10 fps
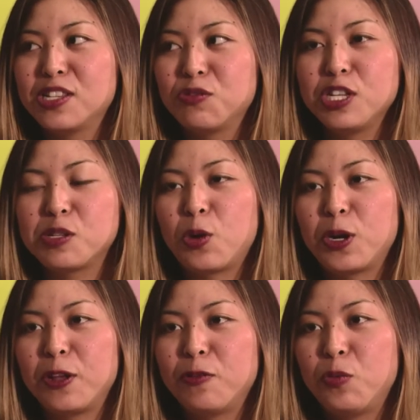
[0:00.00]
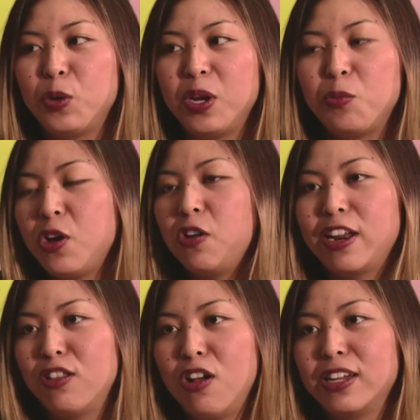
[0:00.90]
It's really supportive. We, we all
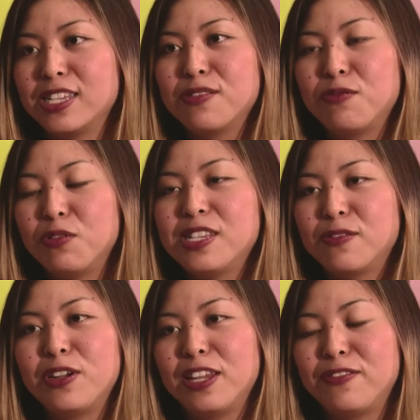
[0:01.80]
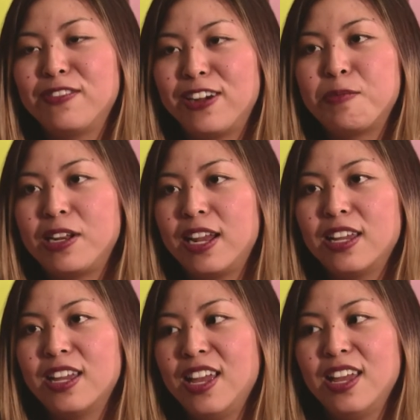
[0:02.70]
get along. It's a it's a really fun environment.
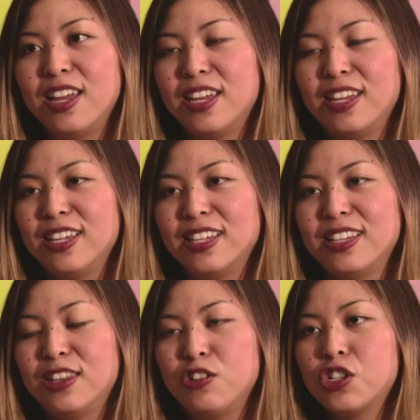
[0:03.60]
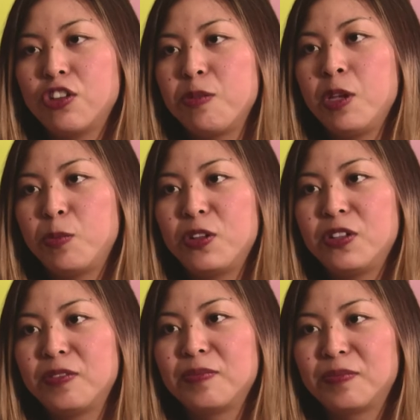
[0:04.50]
I, they're just great people.